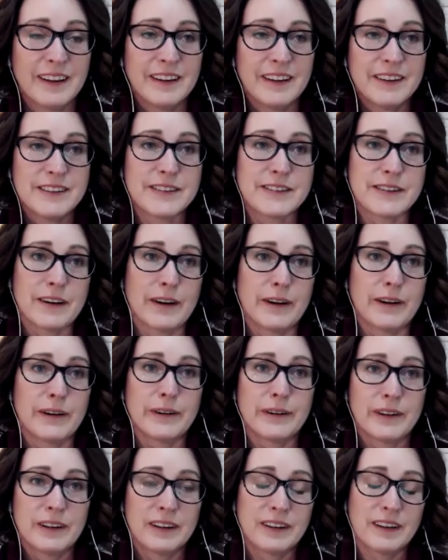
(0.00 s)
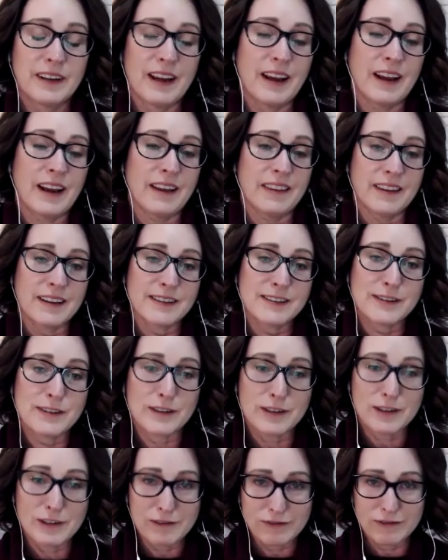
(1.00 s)
So yeah, that's
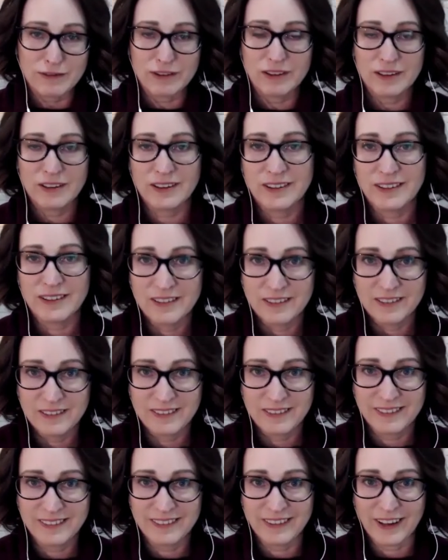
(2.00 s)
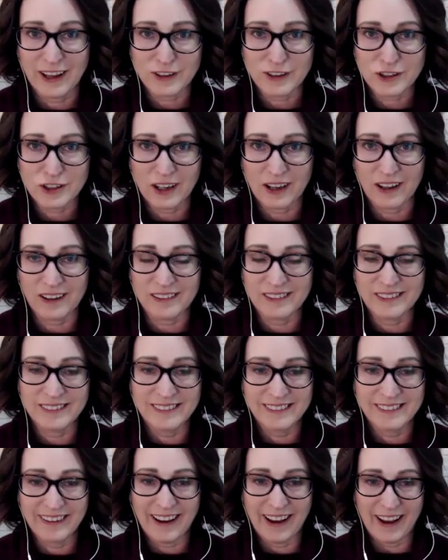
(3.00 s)
sort of nutshell
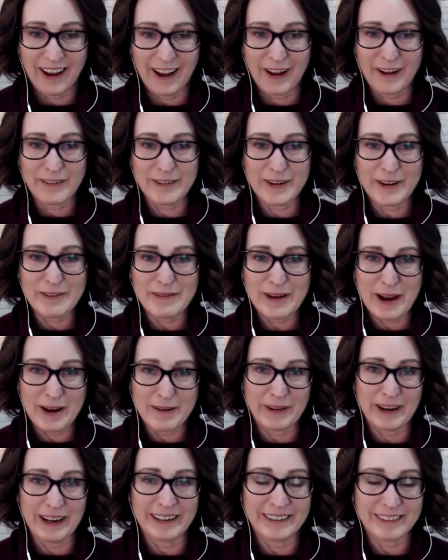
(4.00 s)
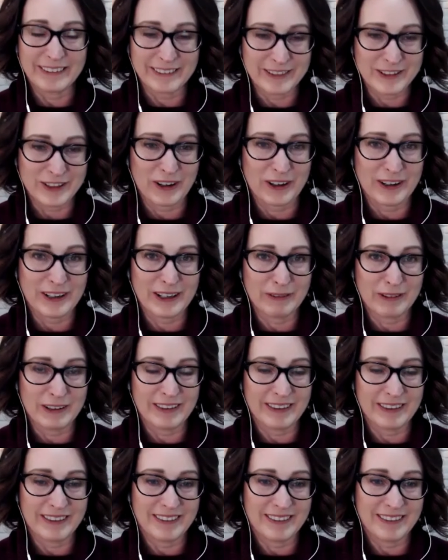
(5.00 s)
about my little journey with
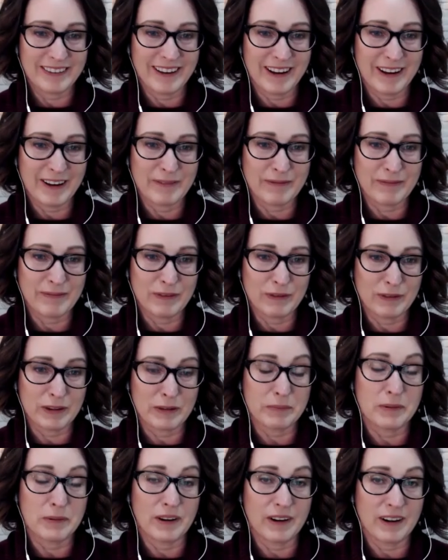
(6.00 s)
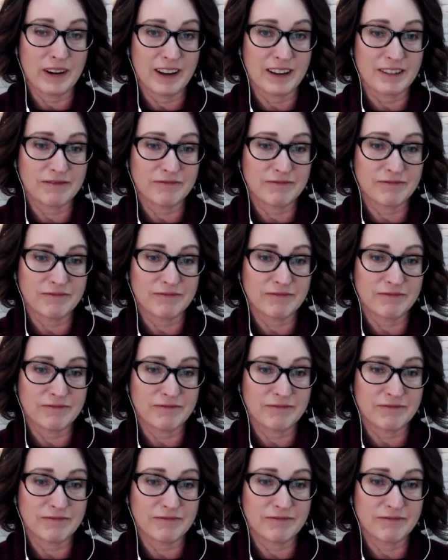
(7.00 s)
burnout.